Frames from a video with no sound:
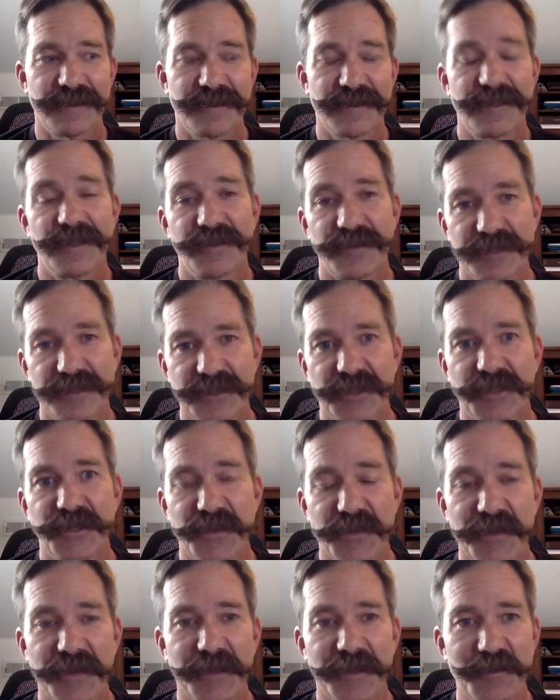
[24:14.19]
you know, it's a
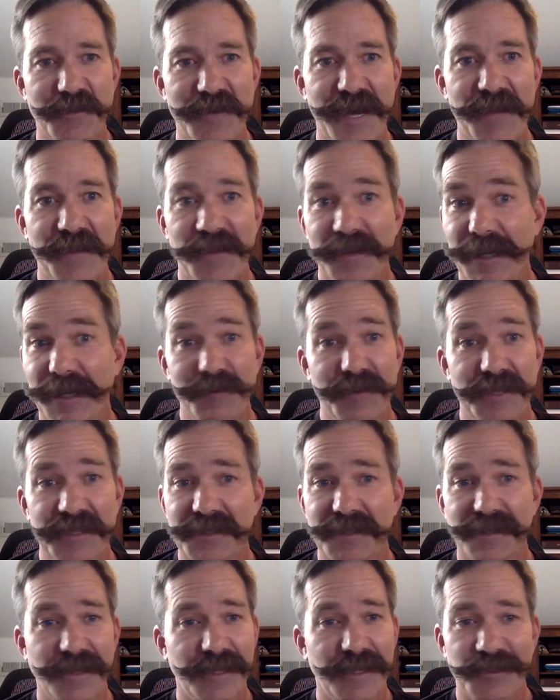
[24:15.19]
good thing and a bad thing. I
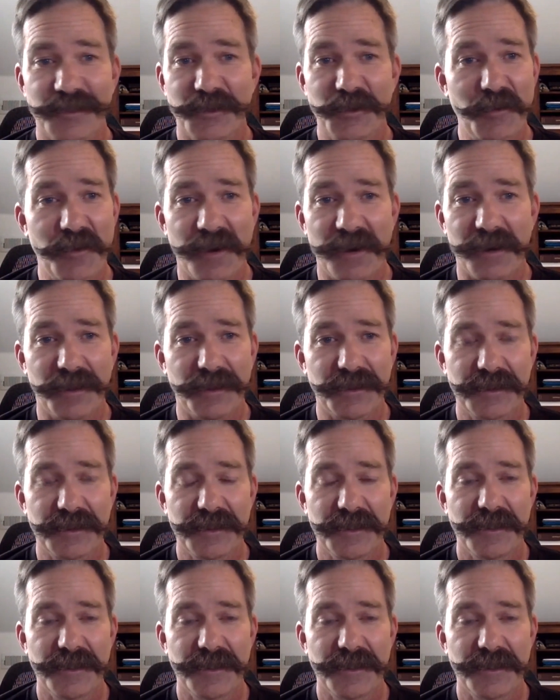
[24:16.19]
miss it like no tomorrow.